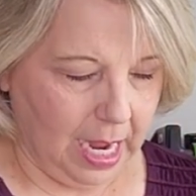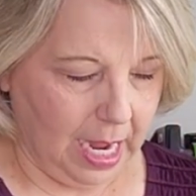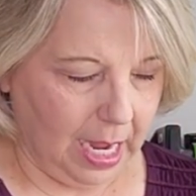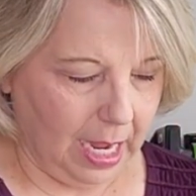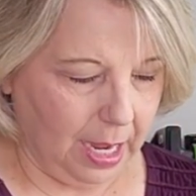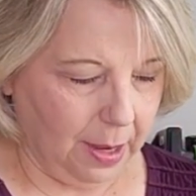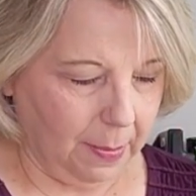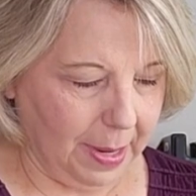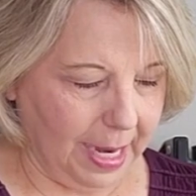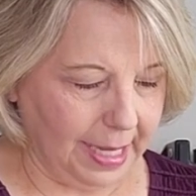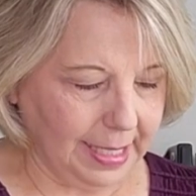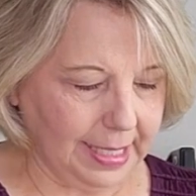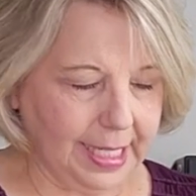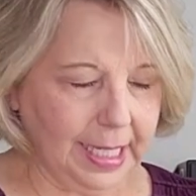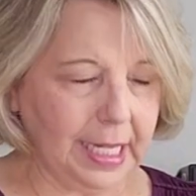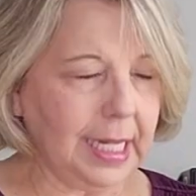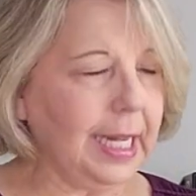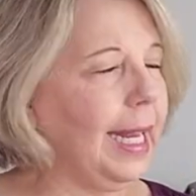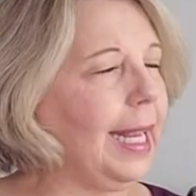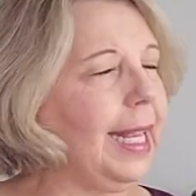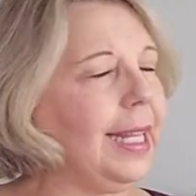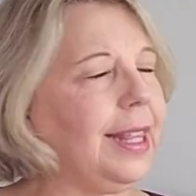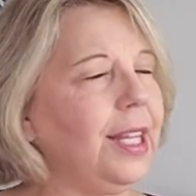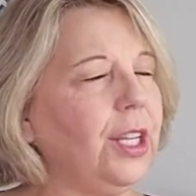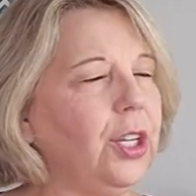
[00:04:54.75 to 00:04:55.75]
I did
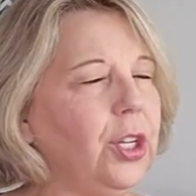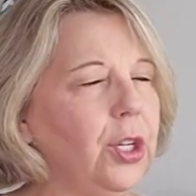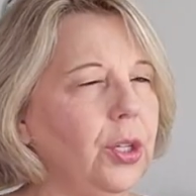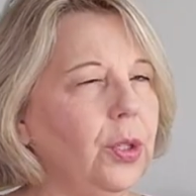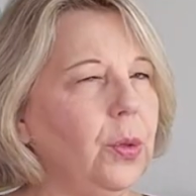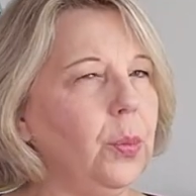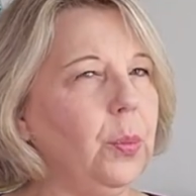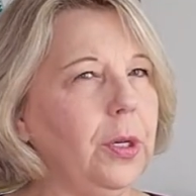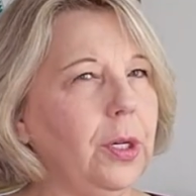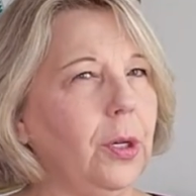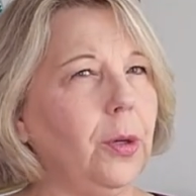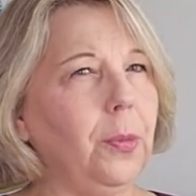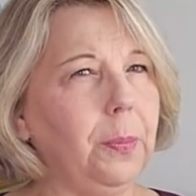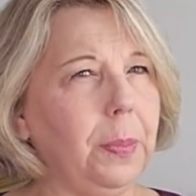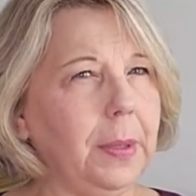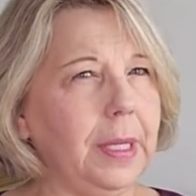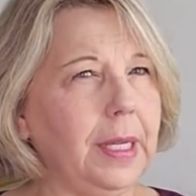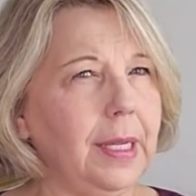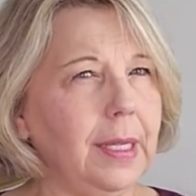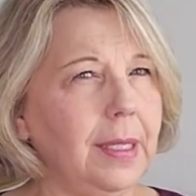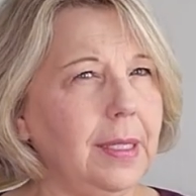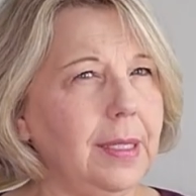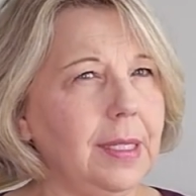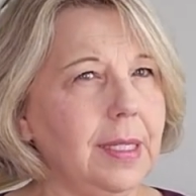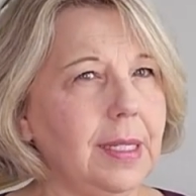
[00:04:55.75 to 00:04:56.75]
hit the Goodwill
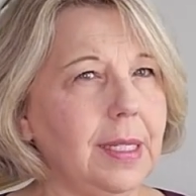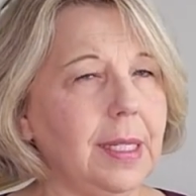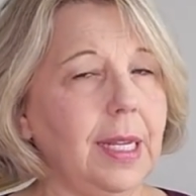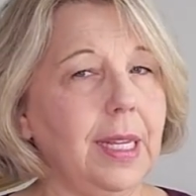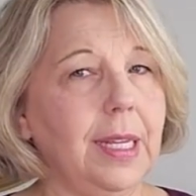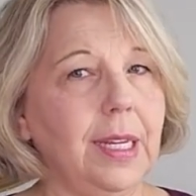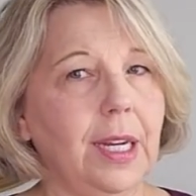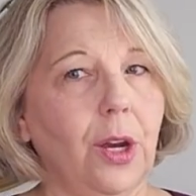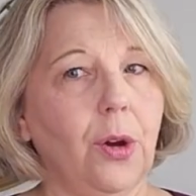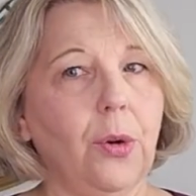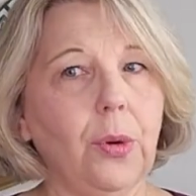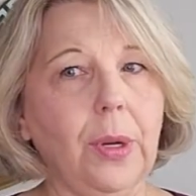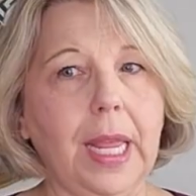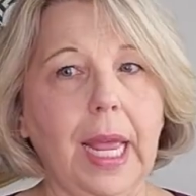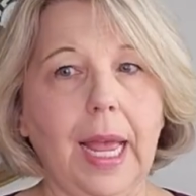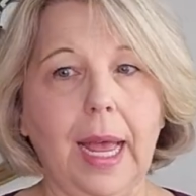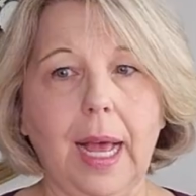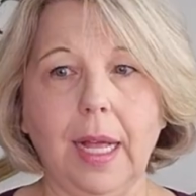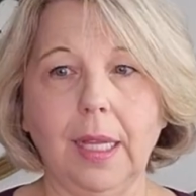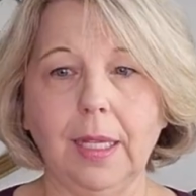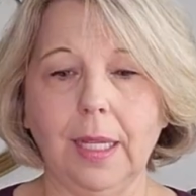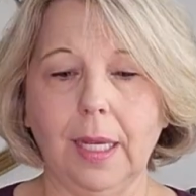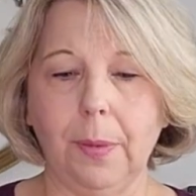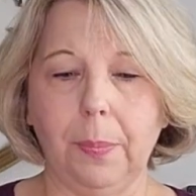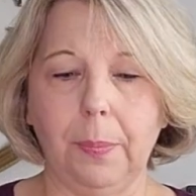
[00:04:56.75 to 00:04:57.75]
bins in
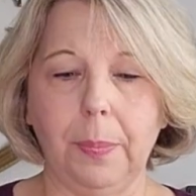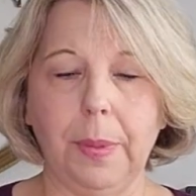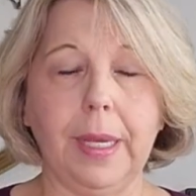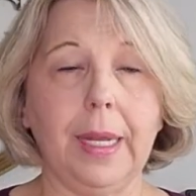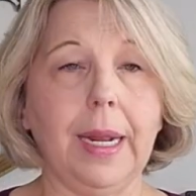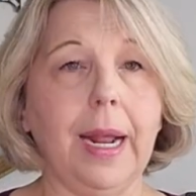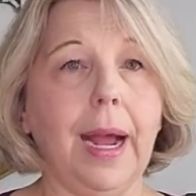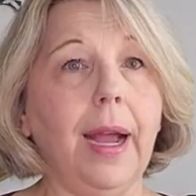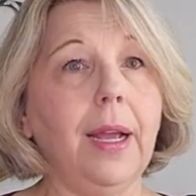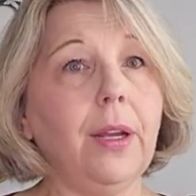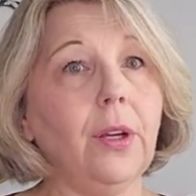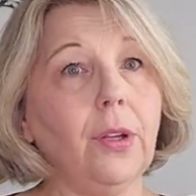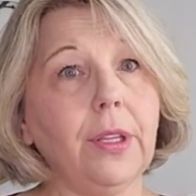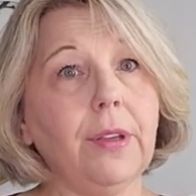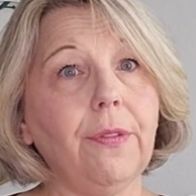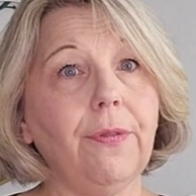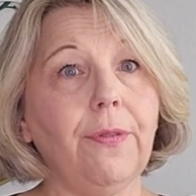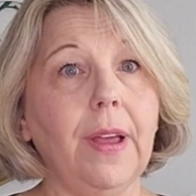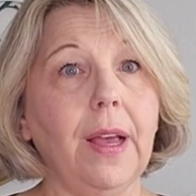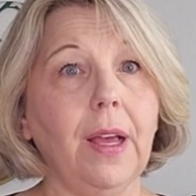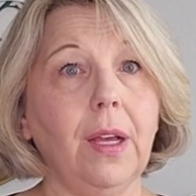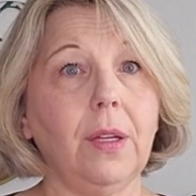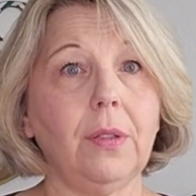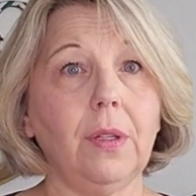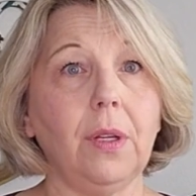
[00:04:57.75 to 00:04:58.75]
Ocala, but I only
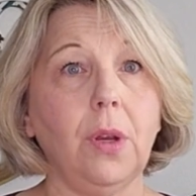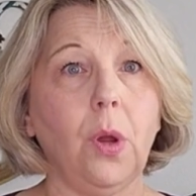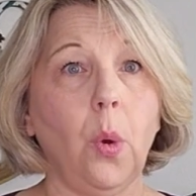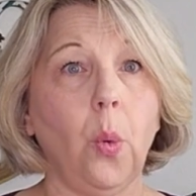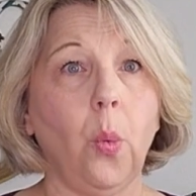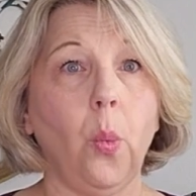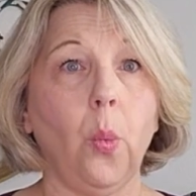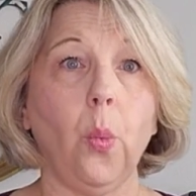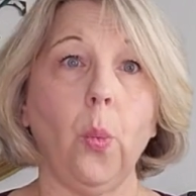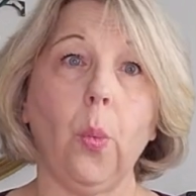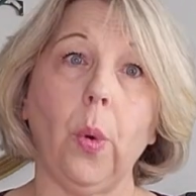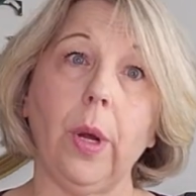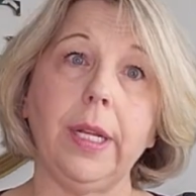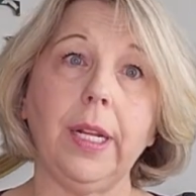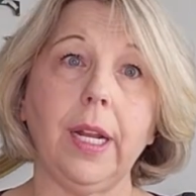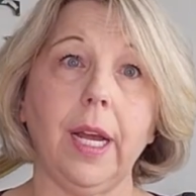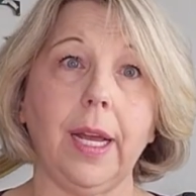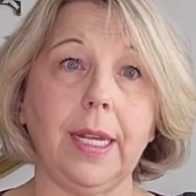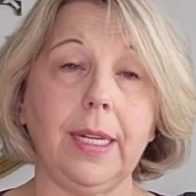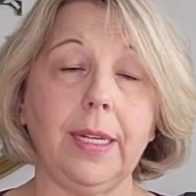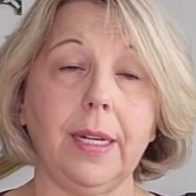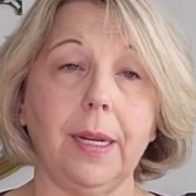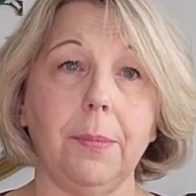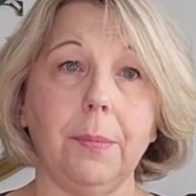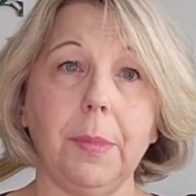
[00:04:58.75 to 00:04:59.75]
found one
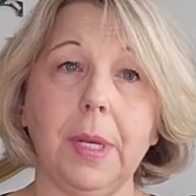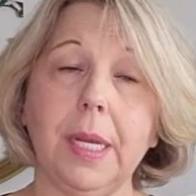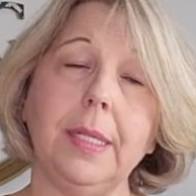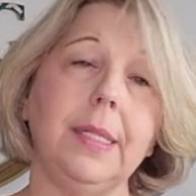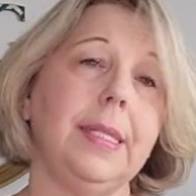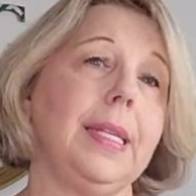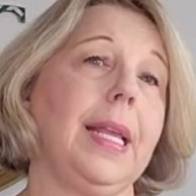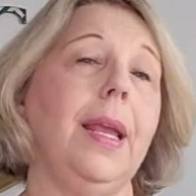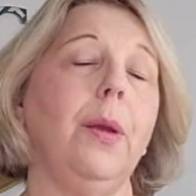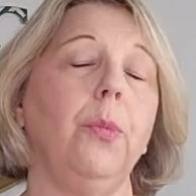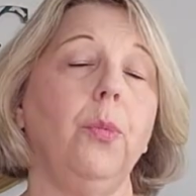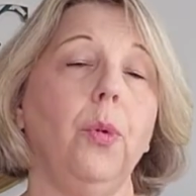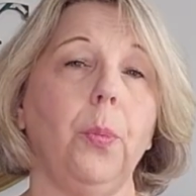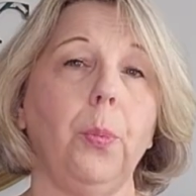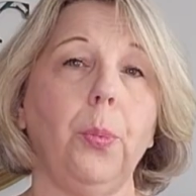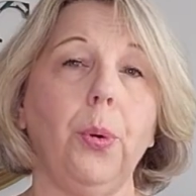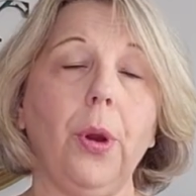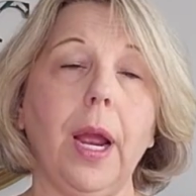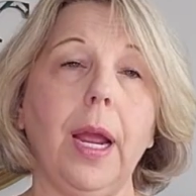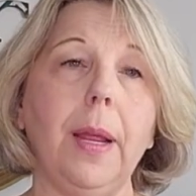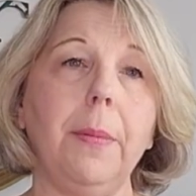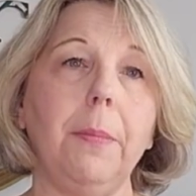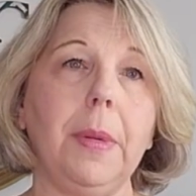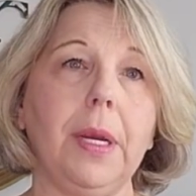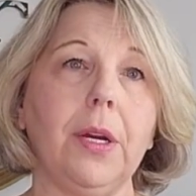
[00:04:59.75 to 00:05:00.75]
item because they were
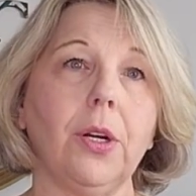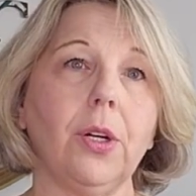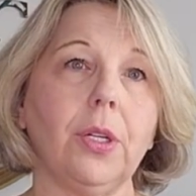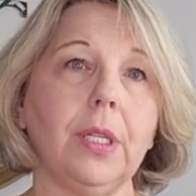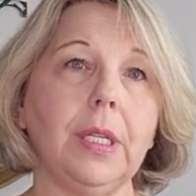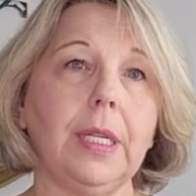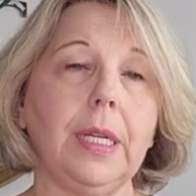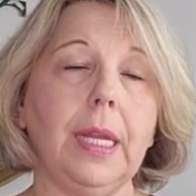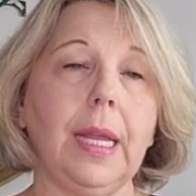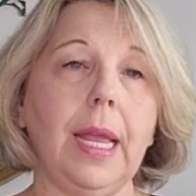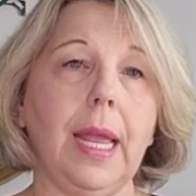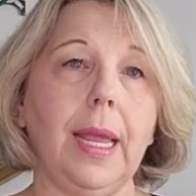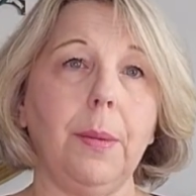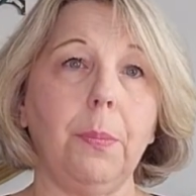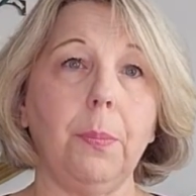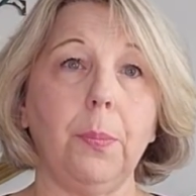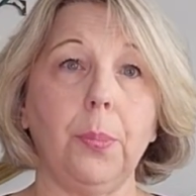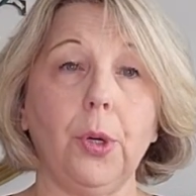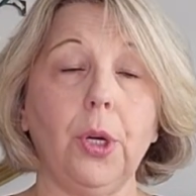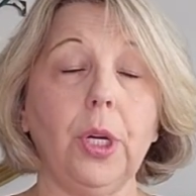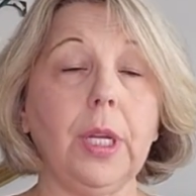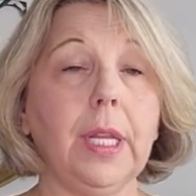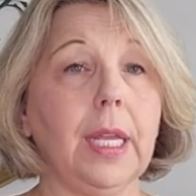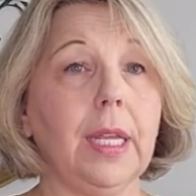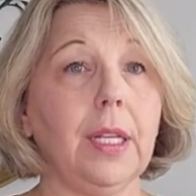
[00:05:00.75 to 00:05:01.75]
primarily a
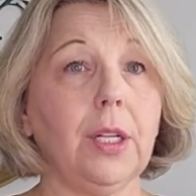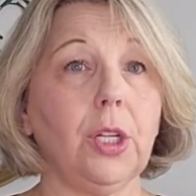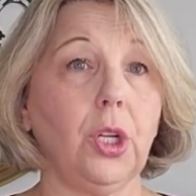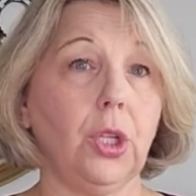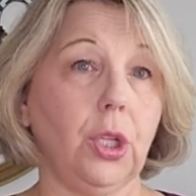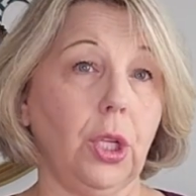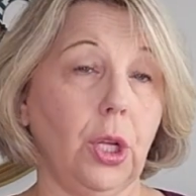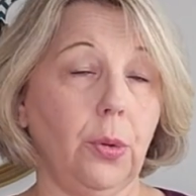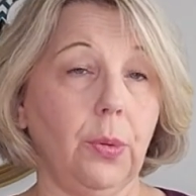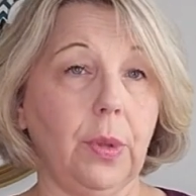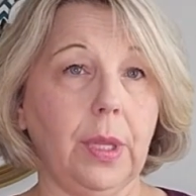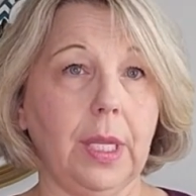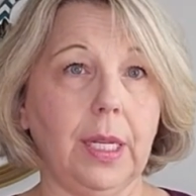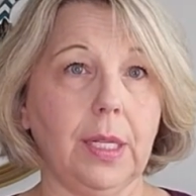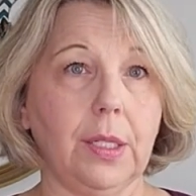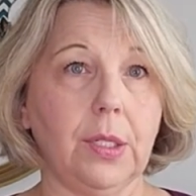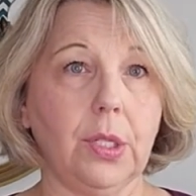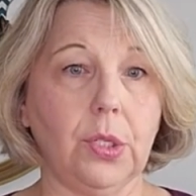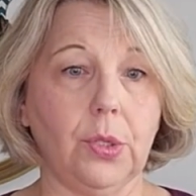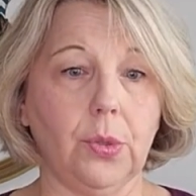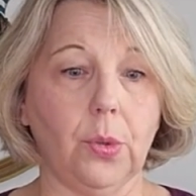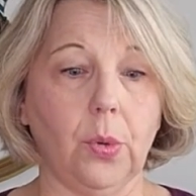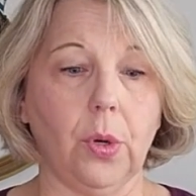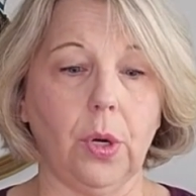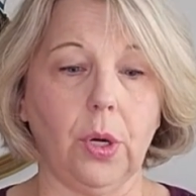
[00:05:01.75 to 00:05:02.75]
book and clothing
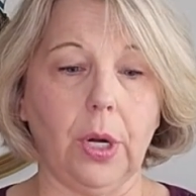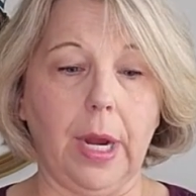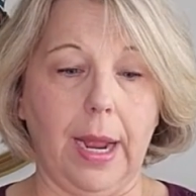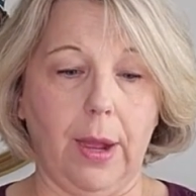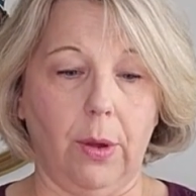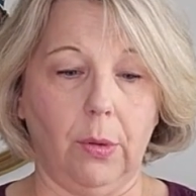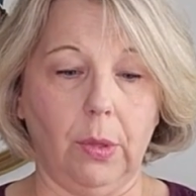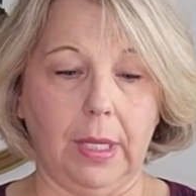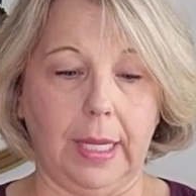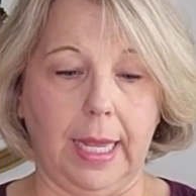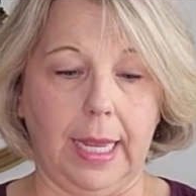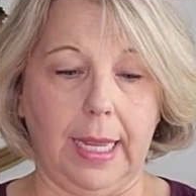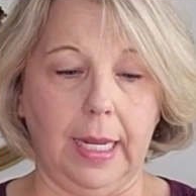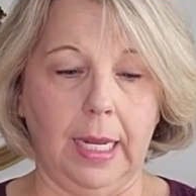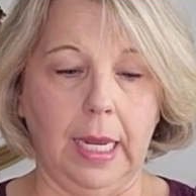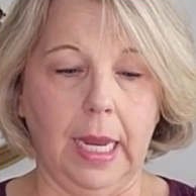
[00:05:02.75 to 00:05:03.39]
store outlet.